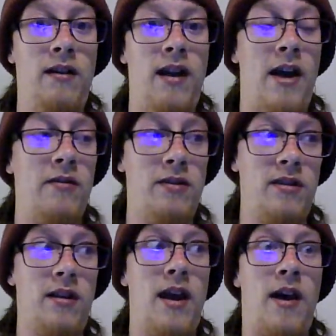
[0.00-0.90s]
How's
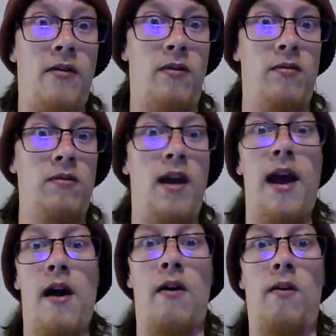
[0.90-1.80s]
that?
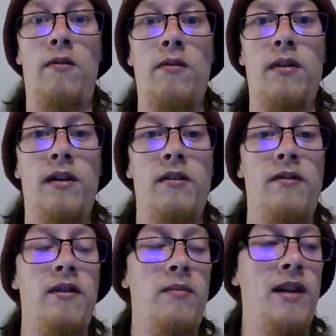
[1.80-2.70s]
How? You
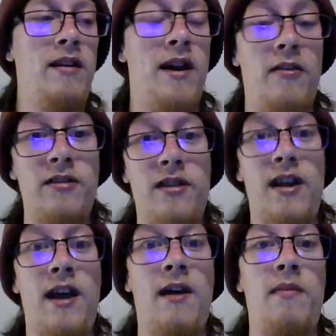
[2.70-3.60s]
know what I mean? How does
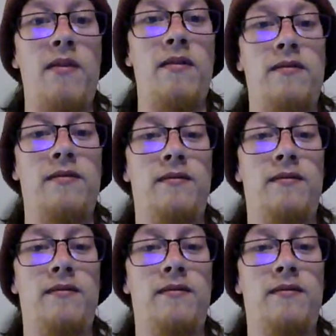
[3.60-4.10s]
that happen?